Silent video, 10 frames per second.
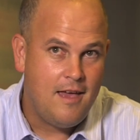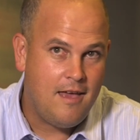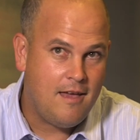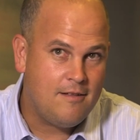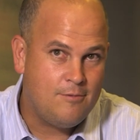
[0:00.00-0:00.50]

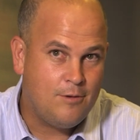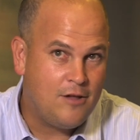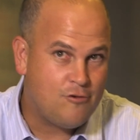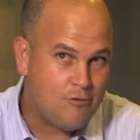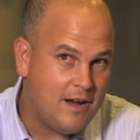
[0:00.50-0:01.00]
And what I
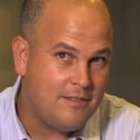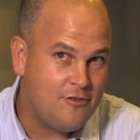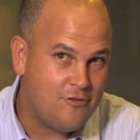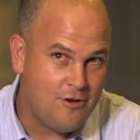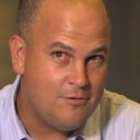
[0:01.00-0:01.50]
tried to
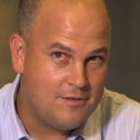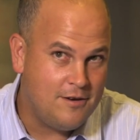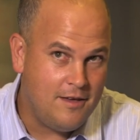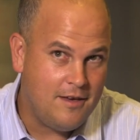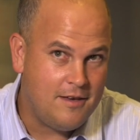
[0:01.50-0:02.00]
show
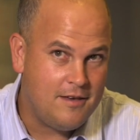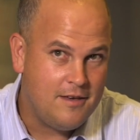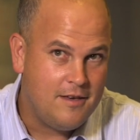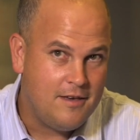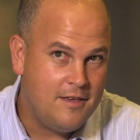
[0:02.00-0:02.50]
today
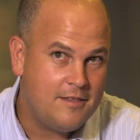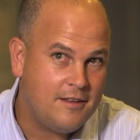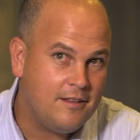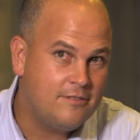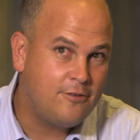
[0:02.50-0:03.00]
is an
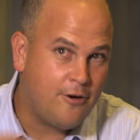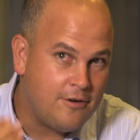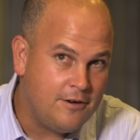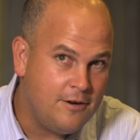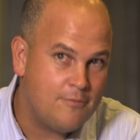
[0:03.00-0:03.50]

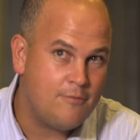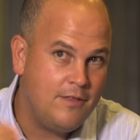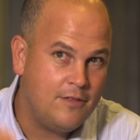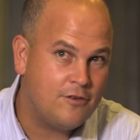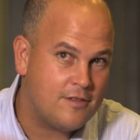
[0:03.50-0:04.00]
alternative
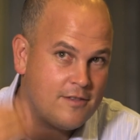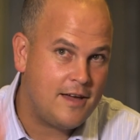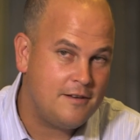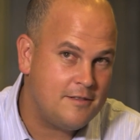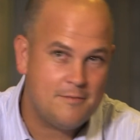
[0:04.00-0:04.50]
religious
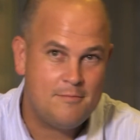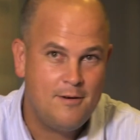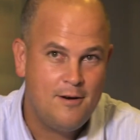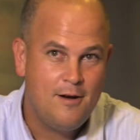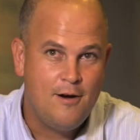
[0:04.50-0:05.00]
Zionism
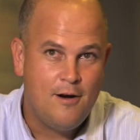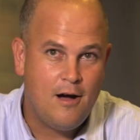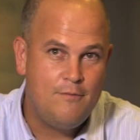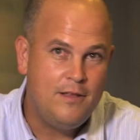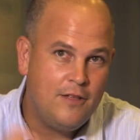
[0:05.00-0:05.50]
a
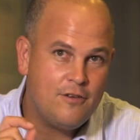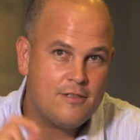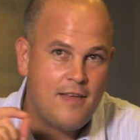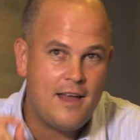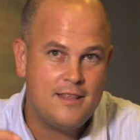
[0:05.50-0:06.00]
religious
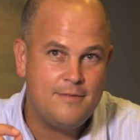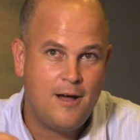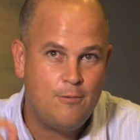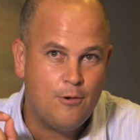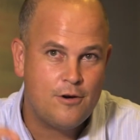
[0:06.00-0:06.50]
Zionism
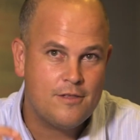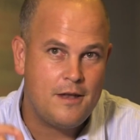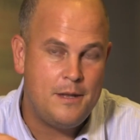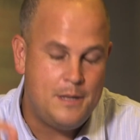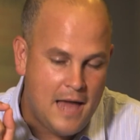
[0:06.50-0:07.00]
that works
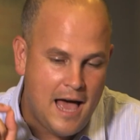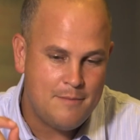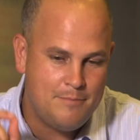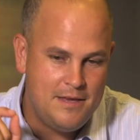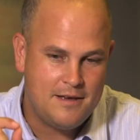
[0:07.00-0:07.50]

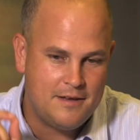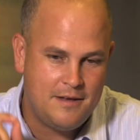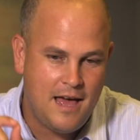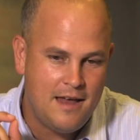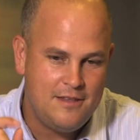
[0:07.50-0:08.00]
not,
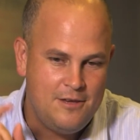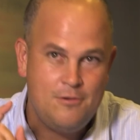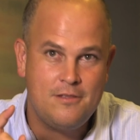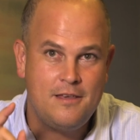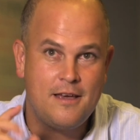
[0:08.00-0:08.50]
not
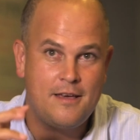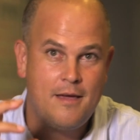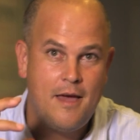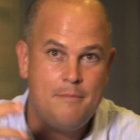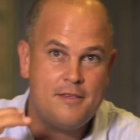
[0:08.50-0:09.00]
using
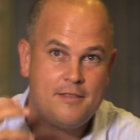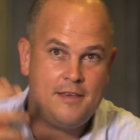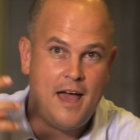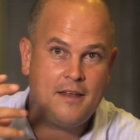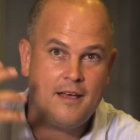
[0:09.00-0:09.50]
a, a
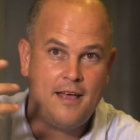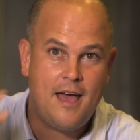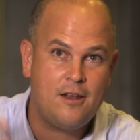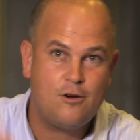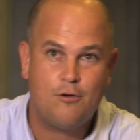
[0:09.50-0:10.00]
messianic
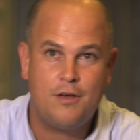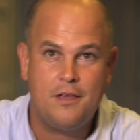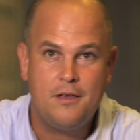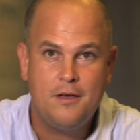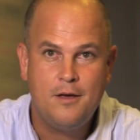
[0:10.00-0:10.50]
category,
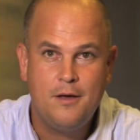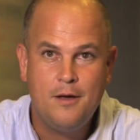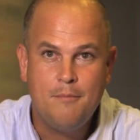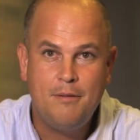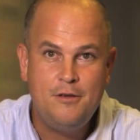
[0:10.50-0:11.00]

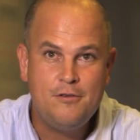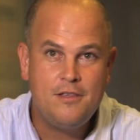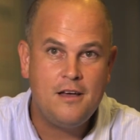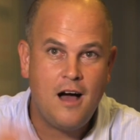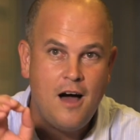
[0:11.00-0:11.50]
but
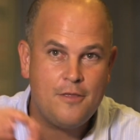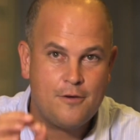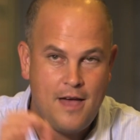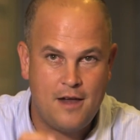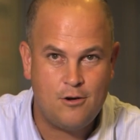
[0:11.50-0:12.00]
using other
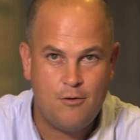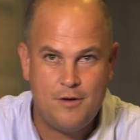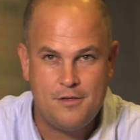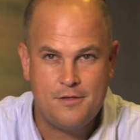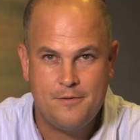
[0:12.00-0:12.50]

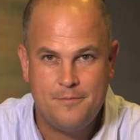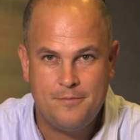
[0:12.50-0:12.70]
categories.